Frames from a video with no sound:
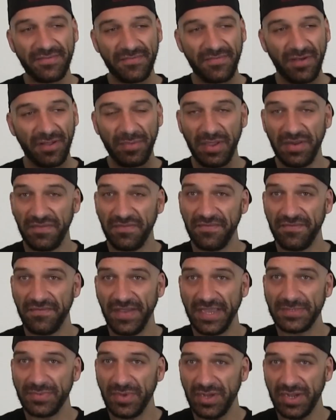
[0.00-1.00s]
Follow me on
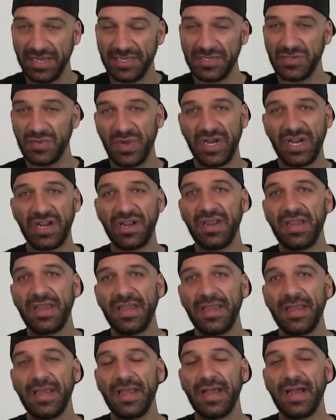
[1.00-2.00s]
Facebook and Twitter.
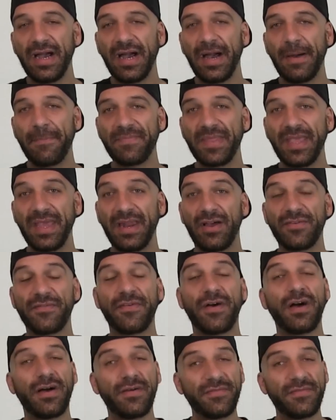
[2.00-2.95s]
And I'll